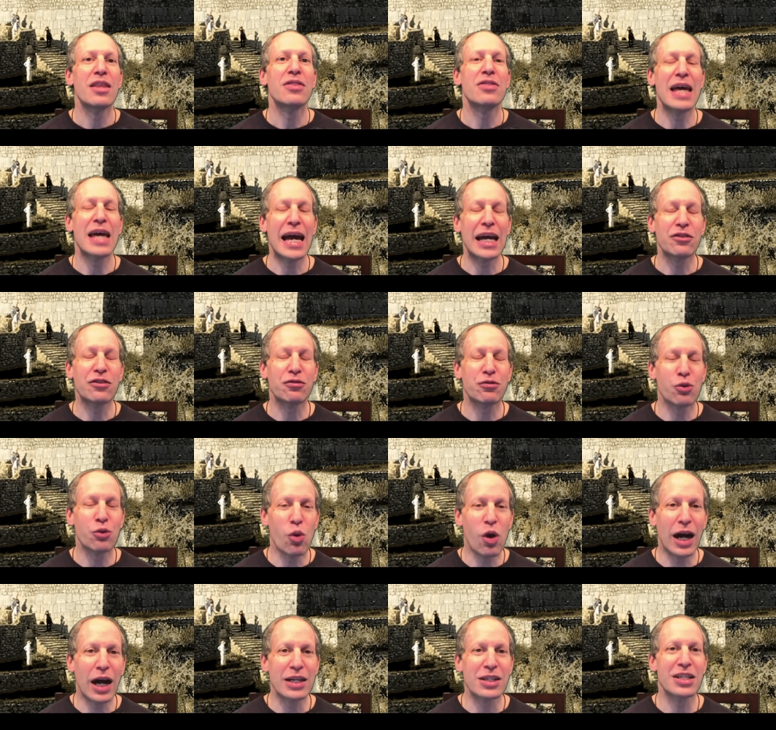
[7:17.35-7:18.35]
Thanks for
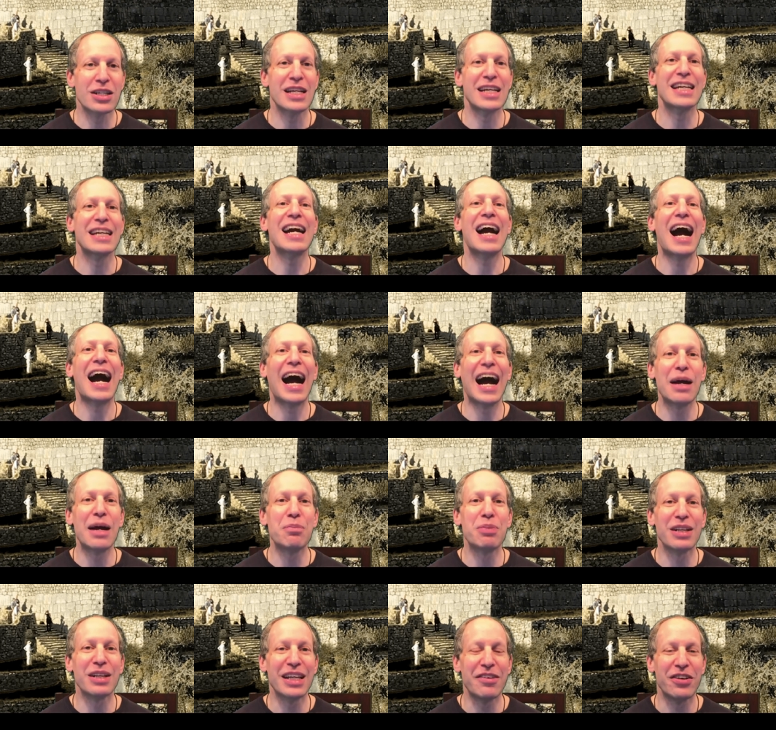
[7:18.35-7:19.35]
watching. I
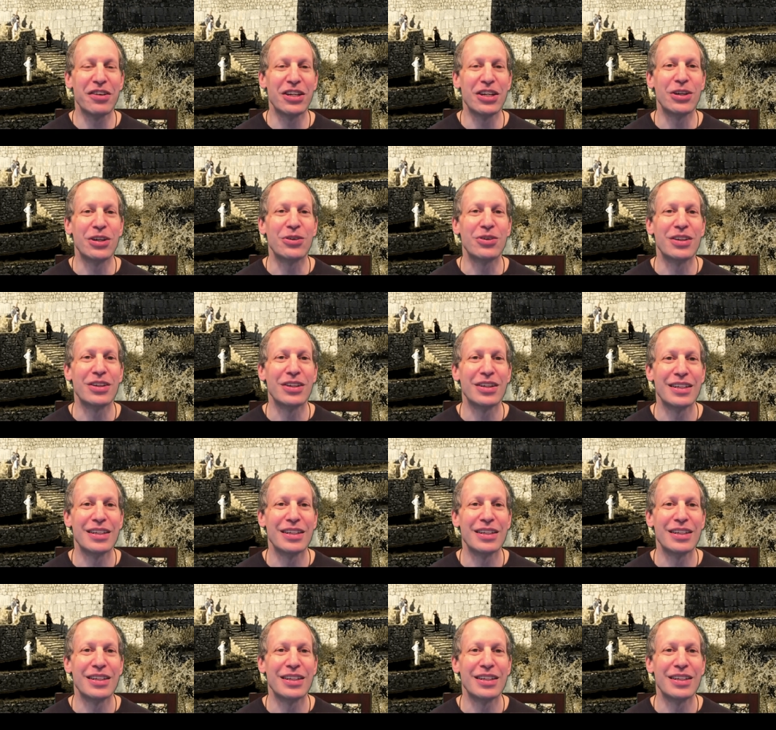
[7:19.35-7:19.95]
believe in you.